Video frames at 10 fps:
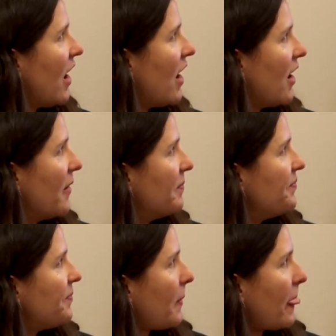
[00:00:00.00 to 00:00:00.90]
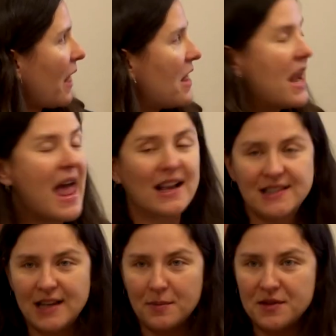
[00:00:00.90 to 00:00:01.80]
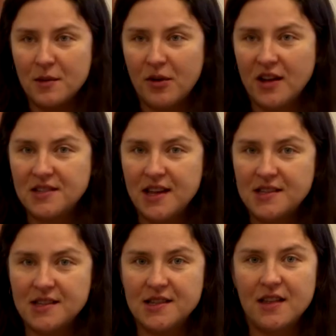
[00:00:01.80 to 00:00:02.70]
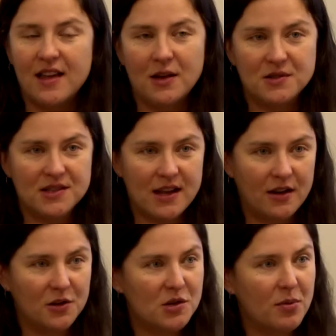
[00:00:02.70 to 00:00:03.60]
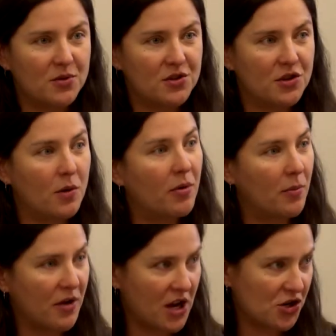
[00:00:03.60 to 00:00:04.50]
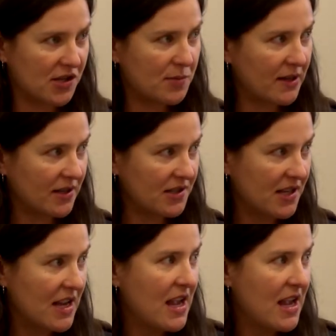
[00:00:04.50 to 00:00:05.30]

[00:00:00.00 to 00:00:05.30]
Um, the next steps in the process is that the House and Senate are supposed to do appropriations bills.